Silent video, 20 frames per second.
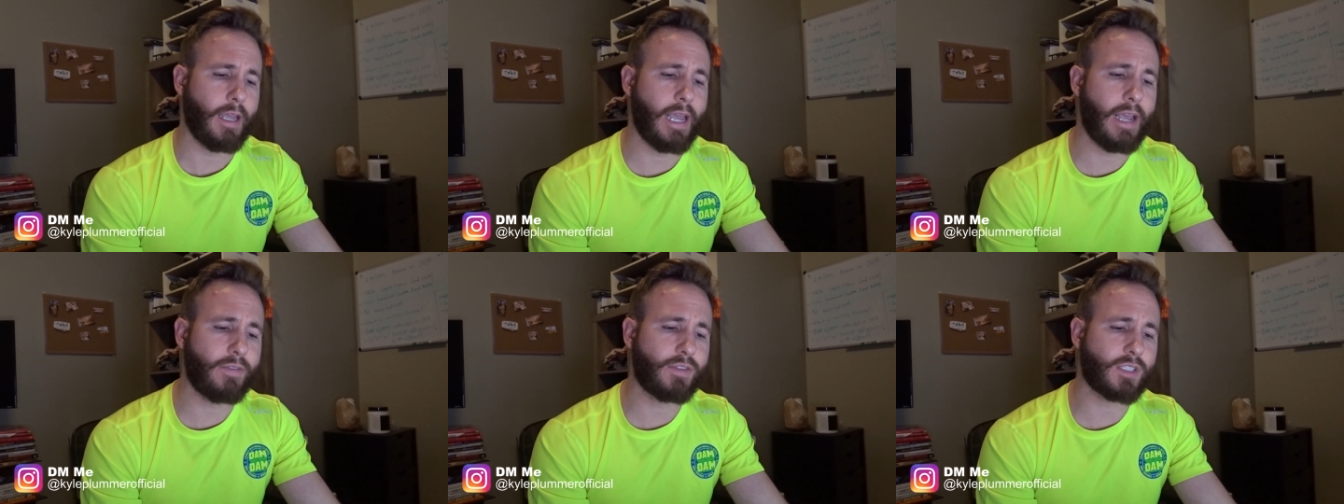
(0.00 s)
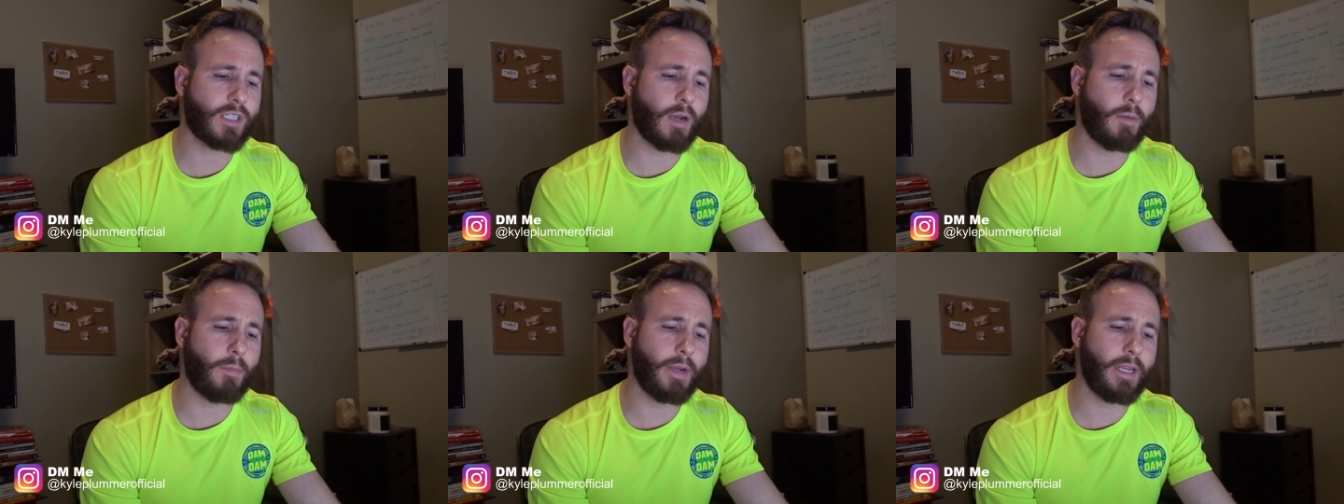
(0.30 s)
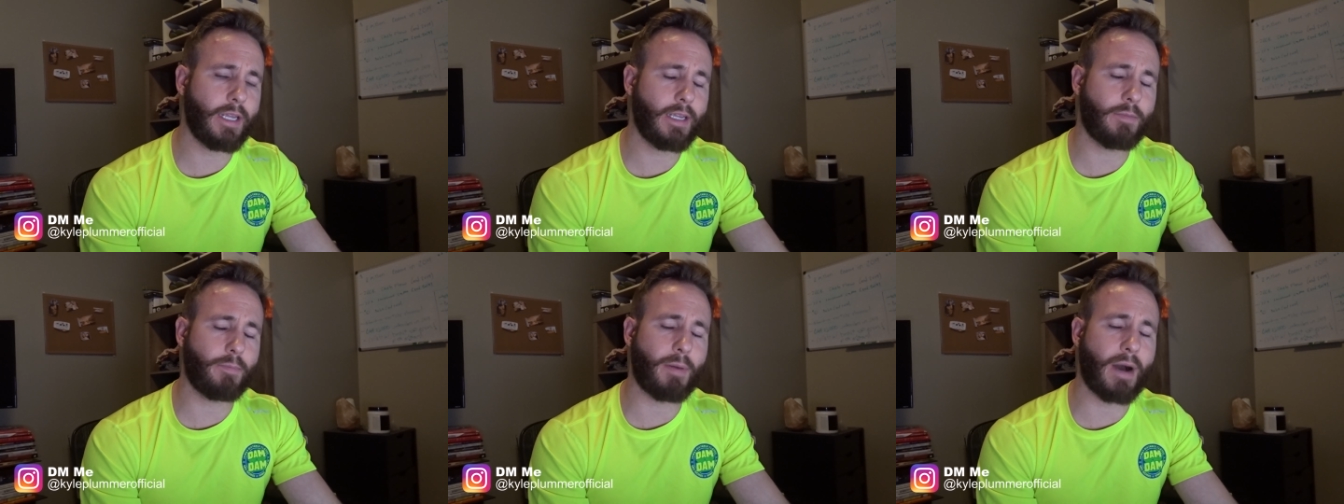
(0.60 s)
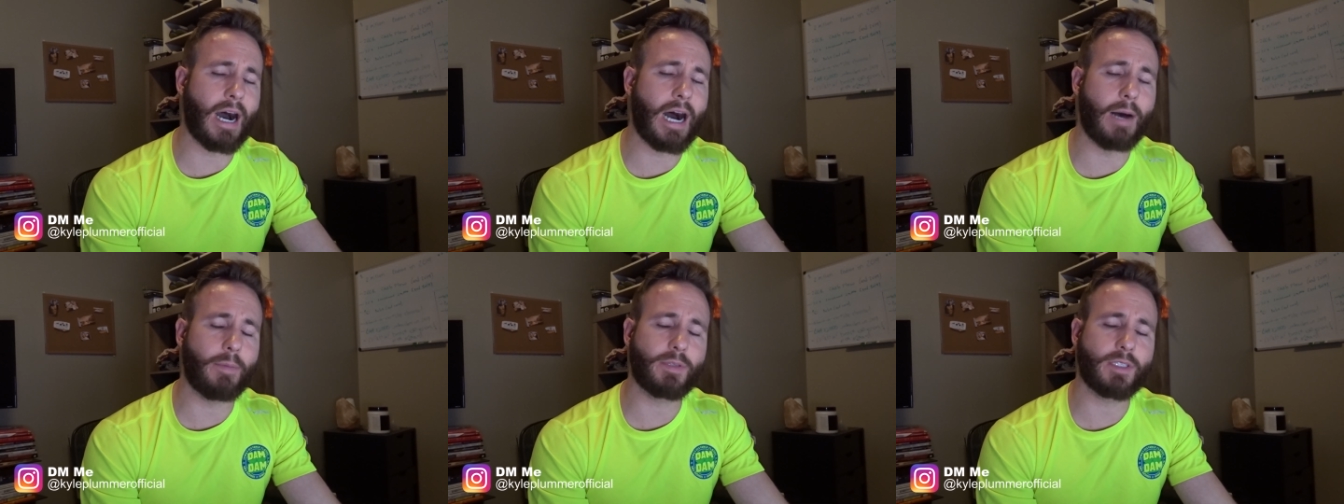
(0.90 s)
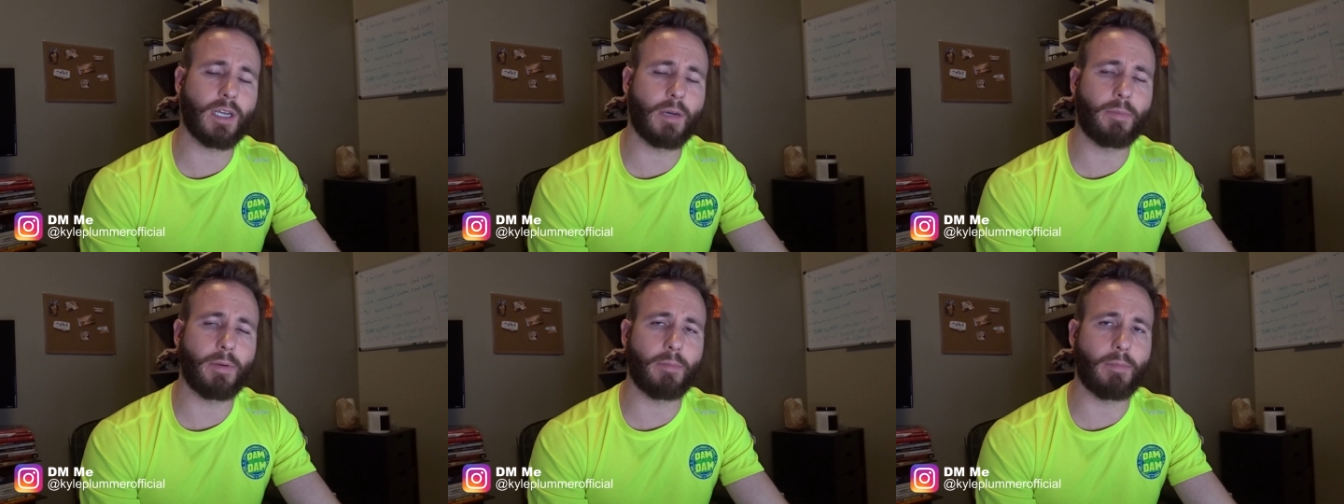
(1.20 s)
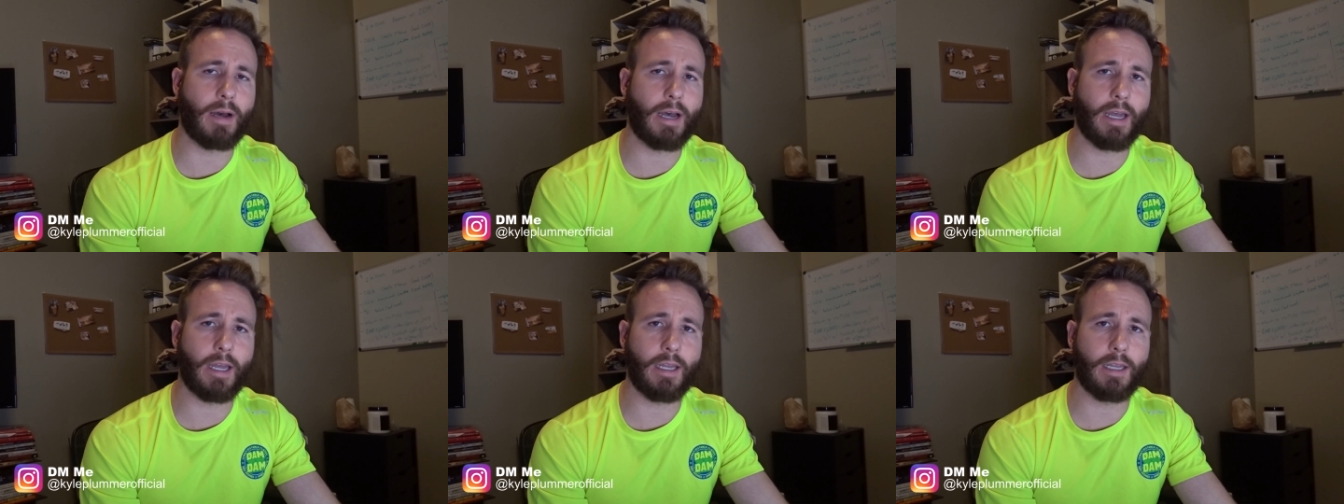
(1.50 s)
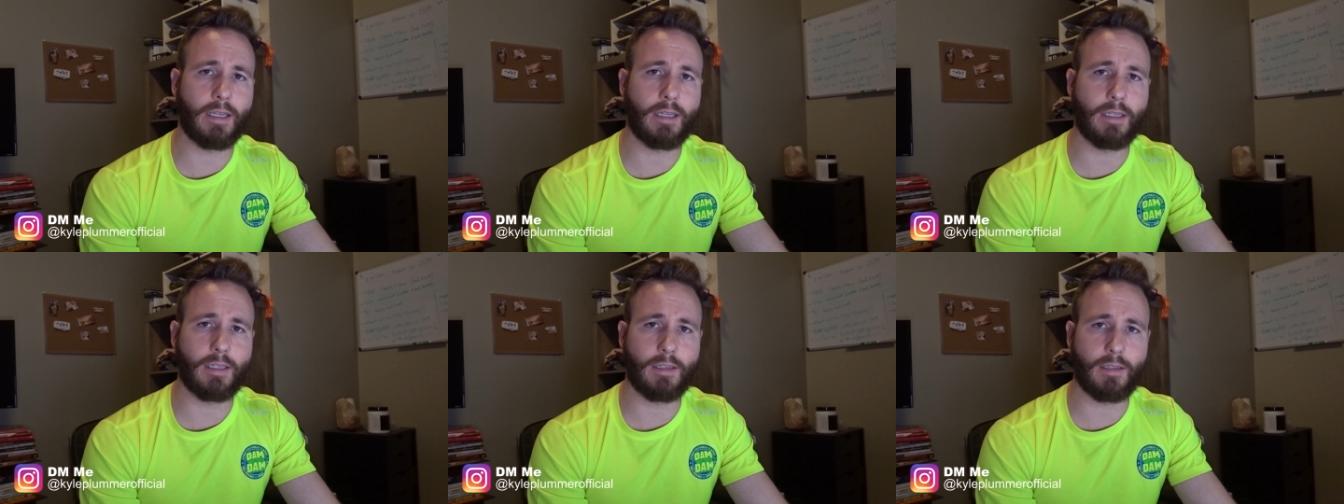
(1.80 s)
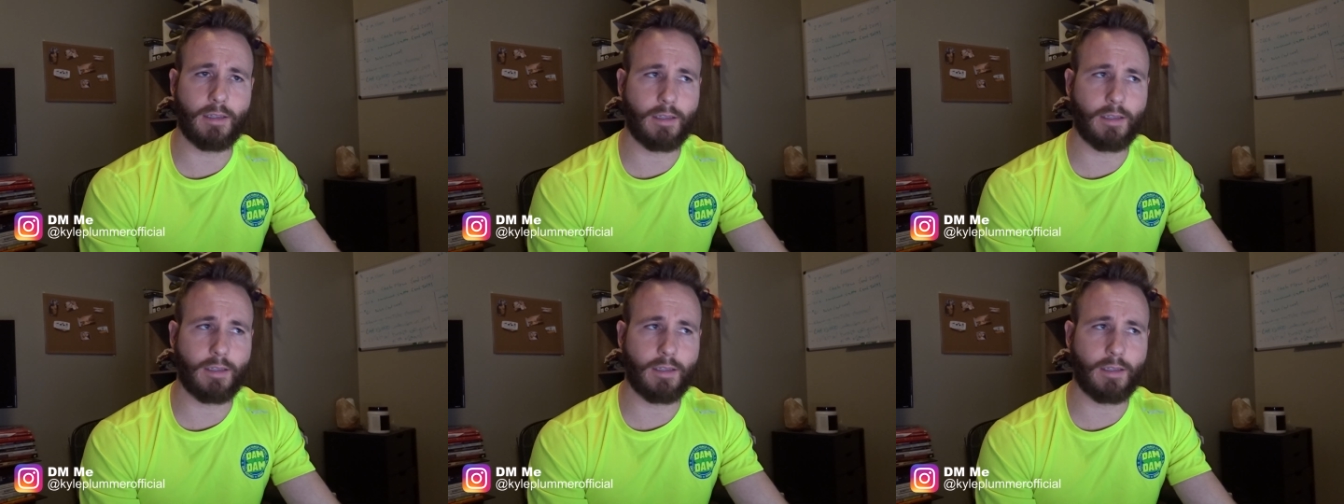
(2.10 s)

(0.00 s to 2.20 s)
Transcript: If somebody pops up in my,